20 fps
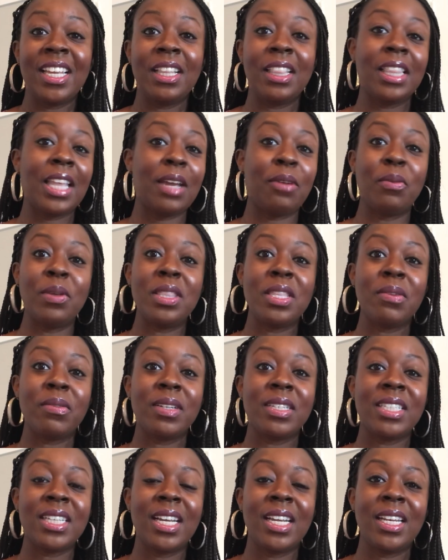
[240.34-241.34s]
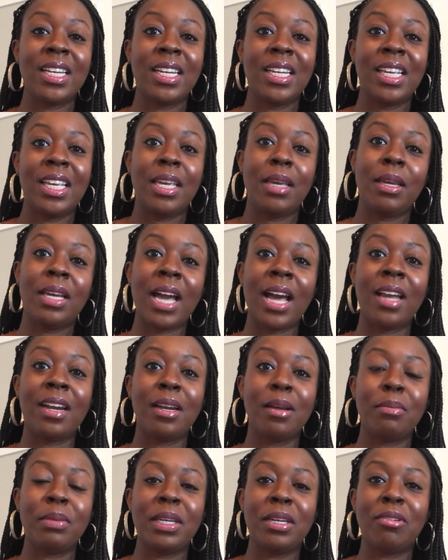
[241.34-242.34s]
like when they were done, he got
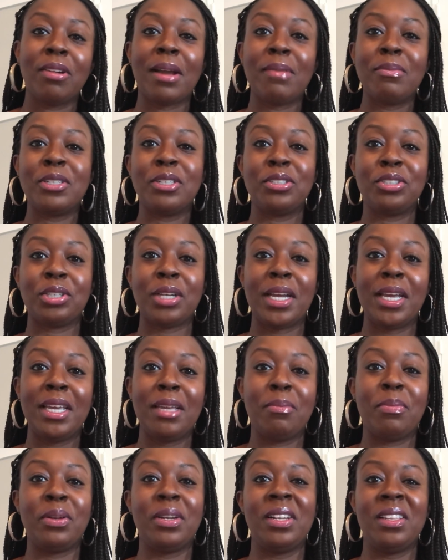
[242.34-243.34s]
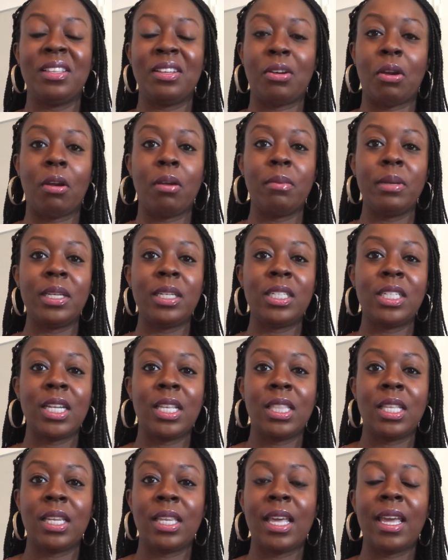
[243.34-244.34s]
up, he grabbed her tray, he put it in the garbage,
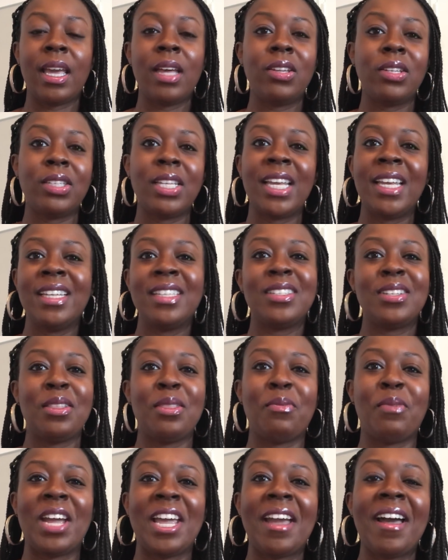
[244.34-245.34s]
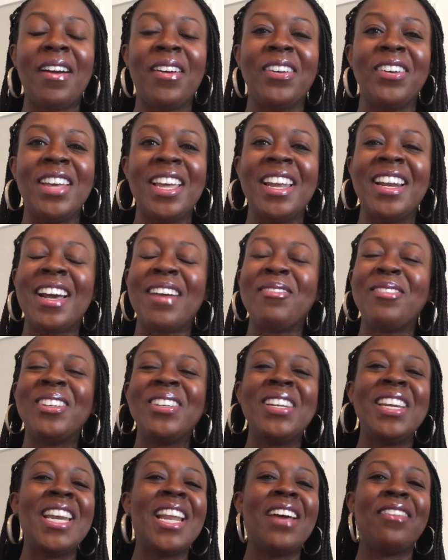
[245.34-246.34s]
and then they held hands on the way out. And I
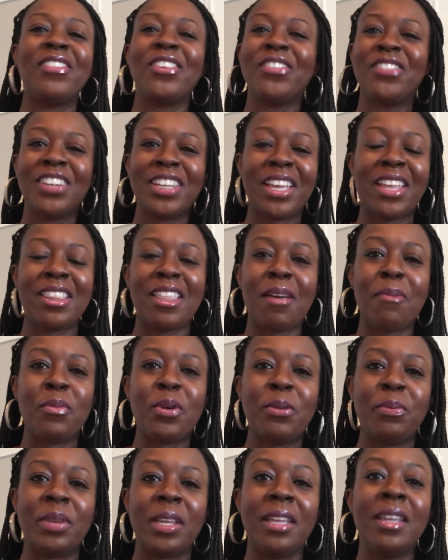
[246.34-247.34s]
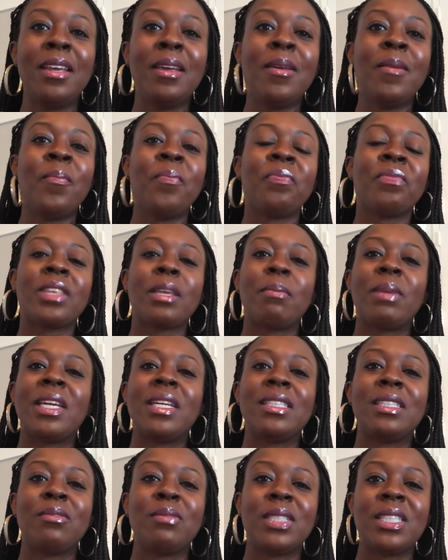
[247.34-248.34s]
will never forget that moment.
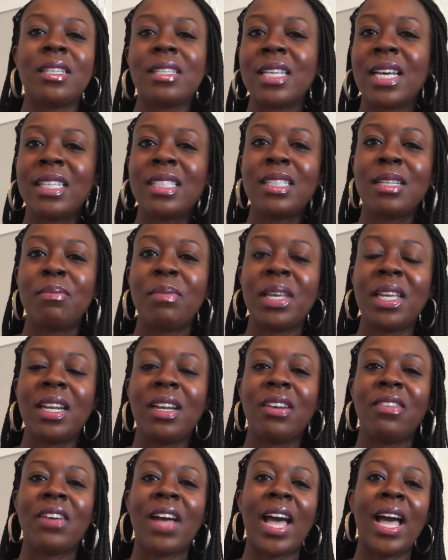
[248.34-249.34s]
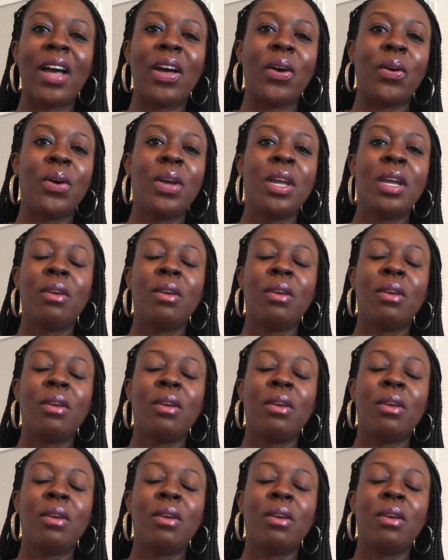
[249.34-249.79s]
Because it was a testament of how